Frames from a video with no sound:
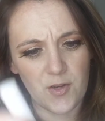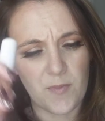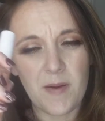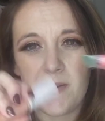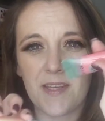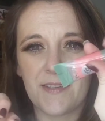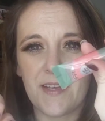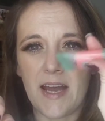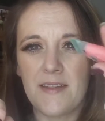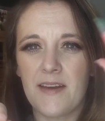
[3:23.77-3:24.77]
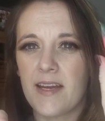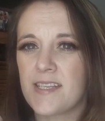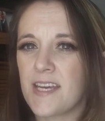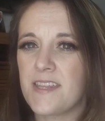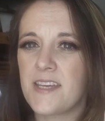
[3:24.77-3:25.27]
So maybe this, I,
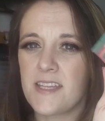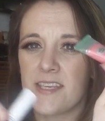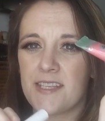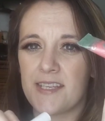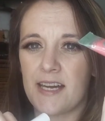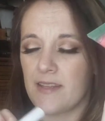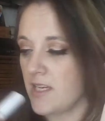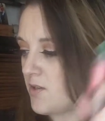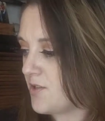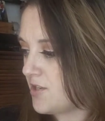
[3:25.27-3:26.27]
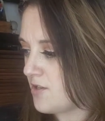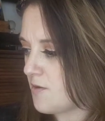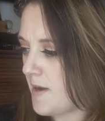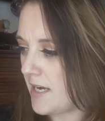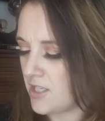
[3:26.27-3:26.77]
because I think this is how they used to
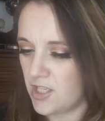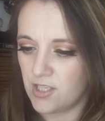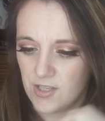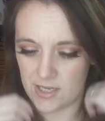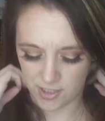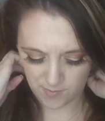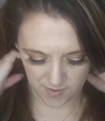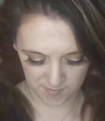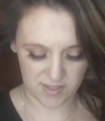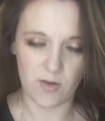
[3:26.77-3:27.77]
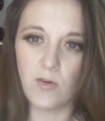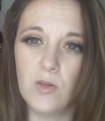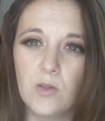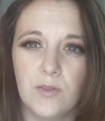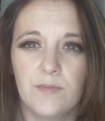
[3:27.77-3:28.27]
do their packaging, so that just must be their
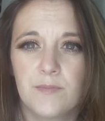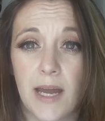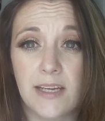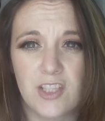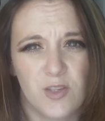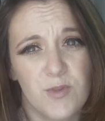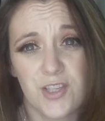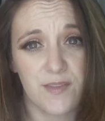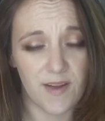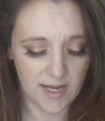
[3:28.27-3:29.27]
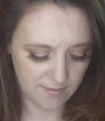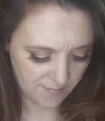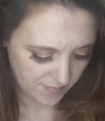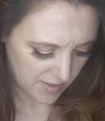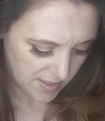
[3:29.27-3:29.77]
old packaging, which is fine.
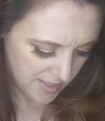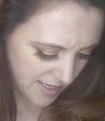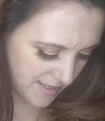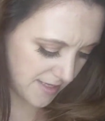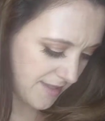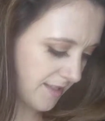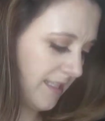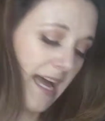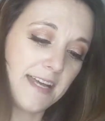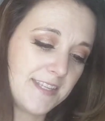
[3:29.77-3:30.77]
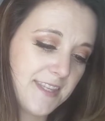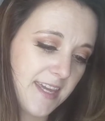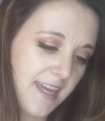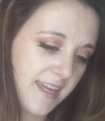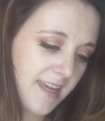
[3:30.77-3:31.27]
And then the
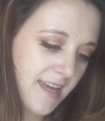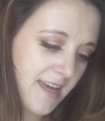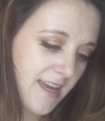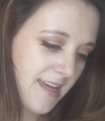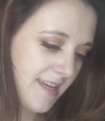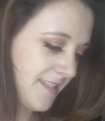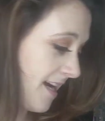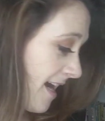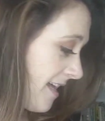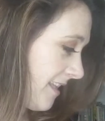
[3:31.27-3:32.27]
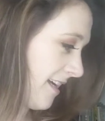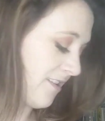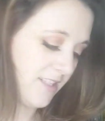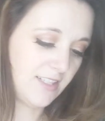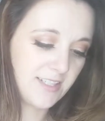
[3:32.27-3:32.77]
last thing is a
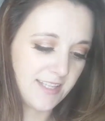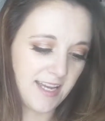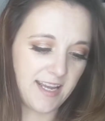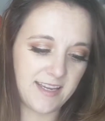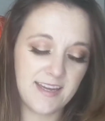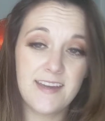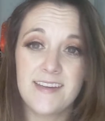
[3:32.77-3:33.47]
highlighter, it looks like.